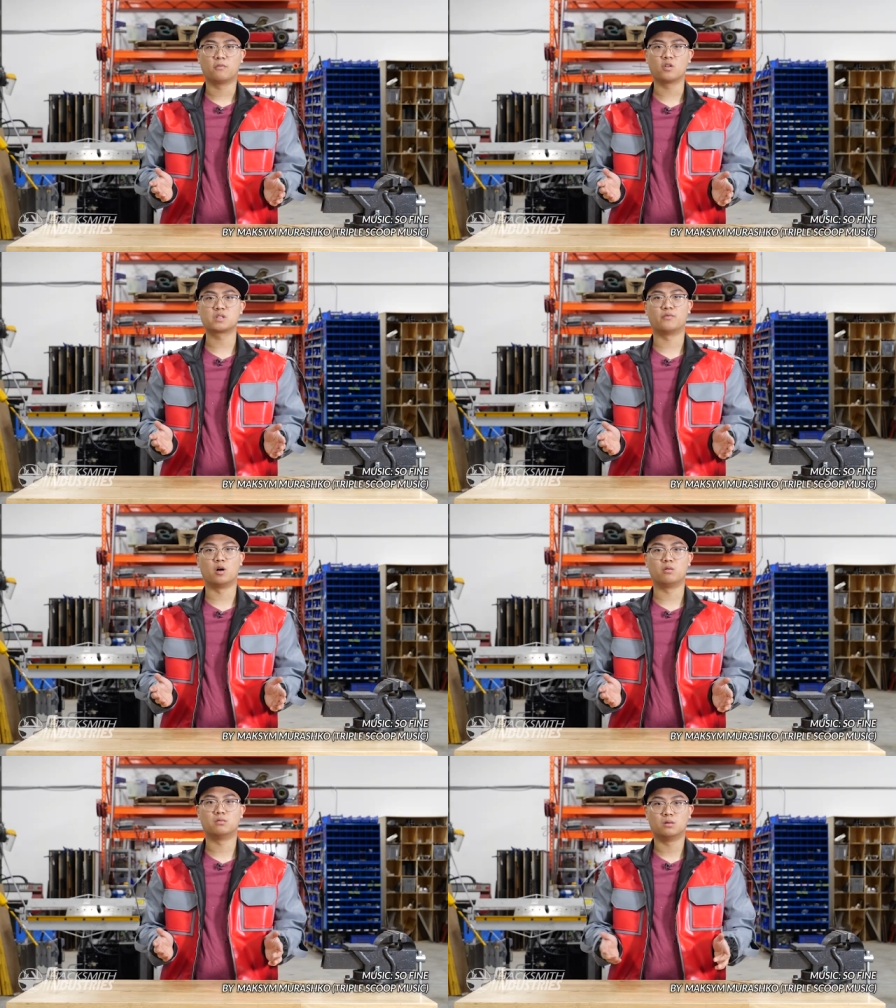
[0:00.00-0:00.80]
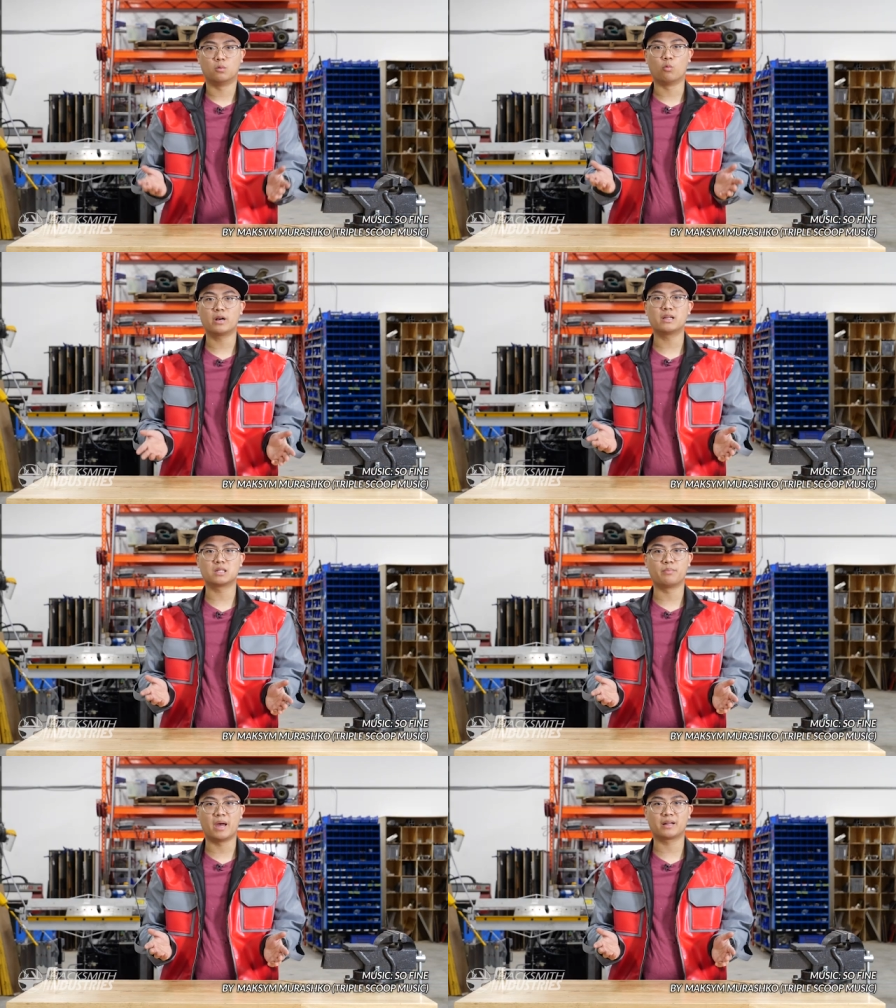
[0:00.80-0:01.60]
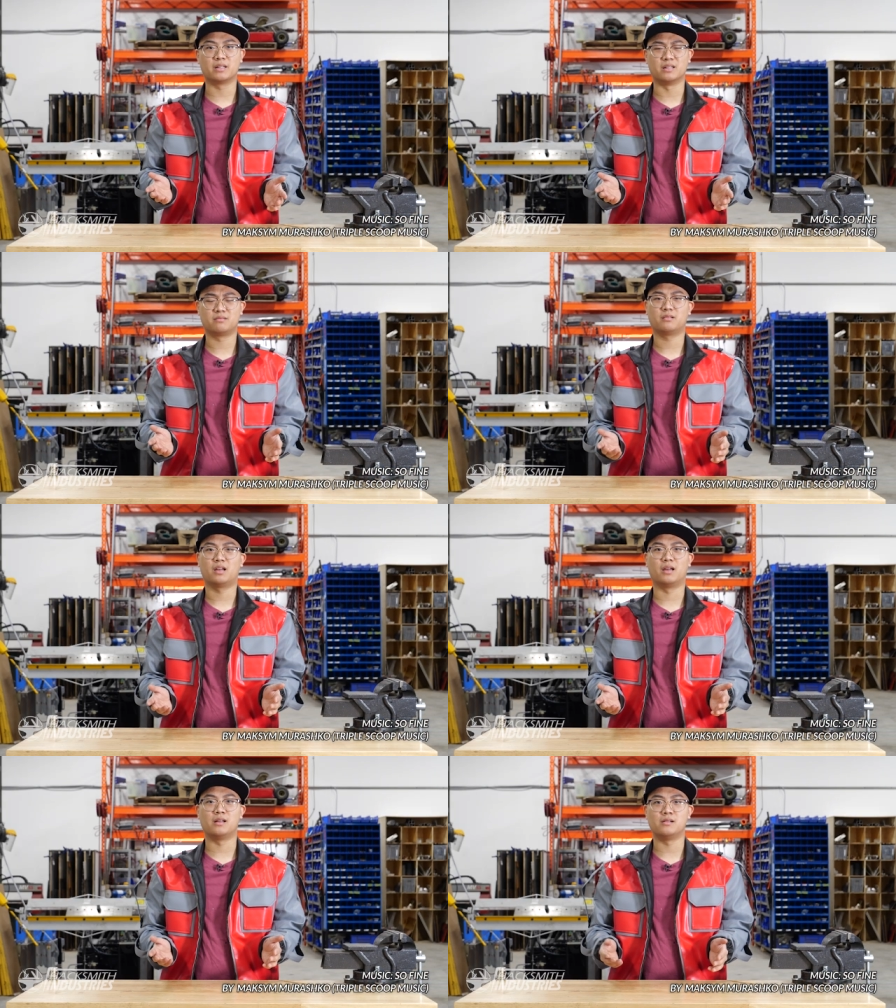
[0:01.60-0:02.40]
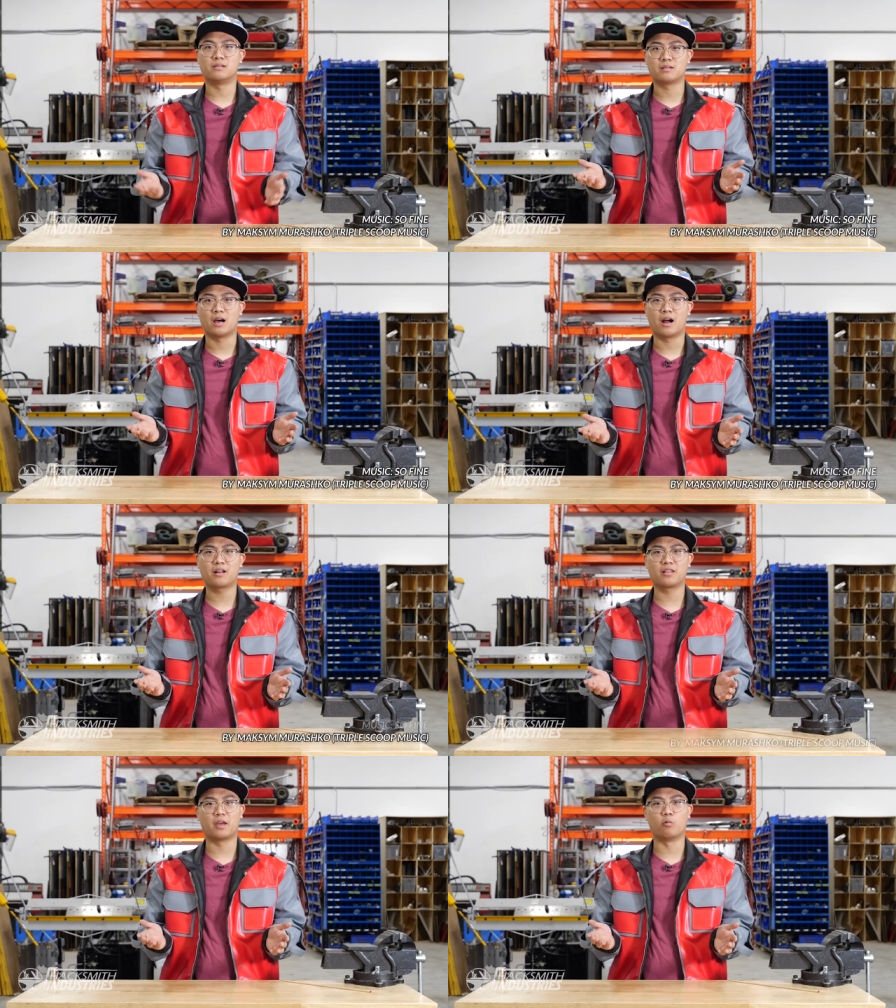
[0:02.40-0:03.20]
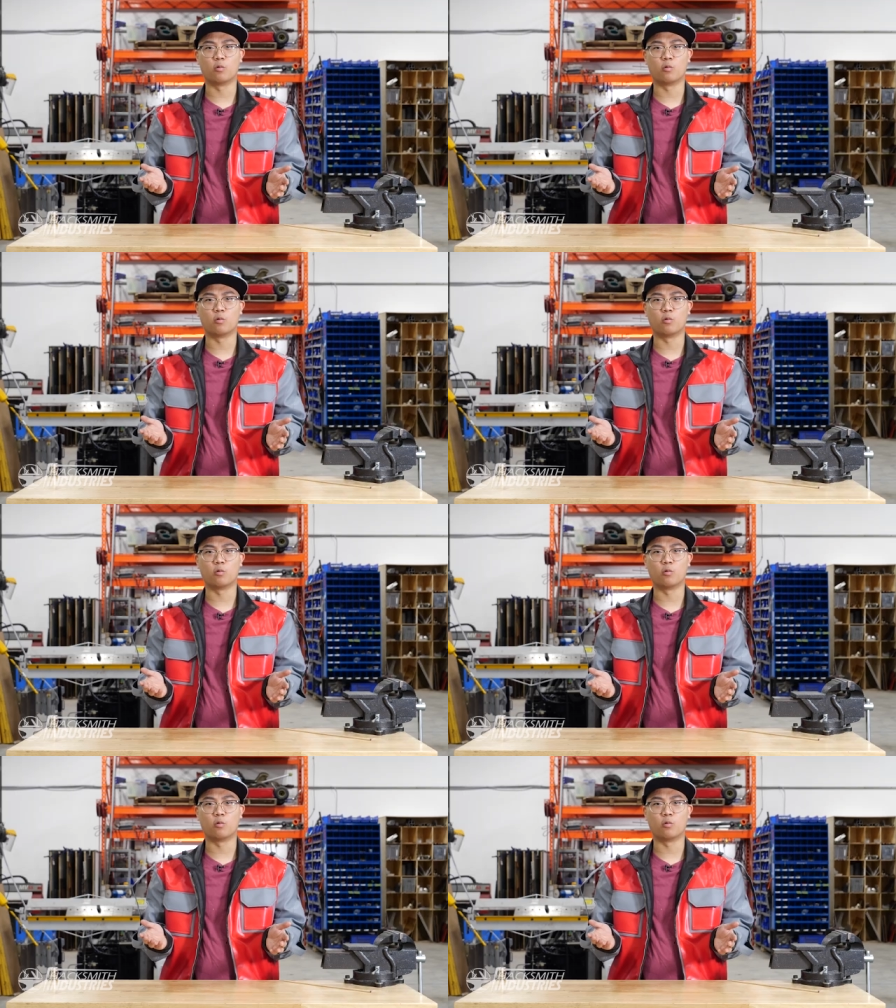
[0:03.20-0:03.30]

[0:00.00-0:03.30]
First of all, what is a magnet, and how do they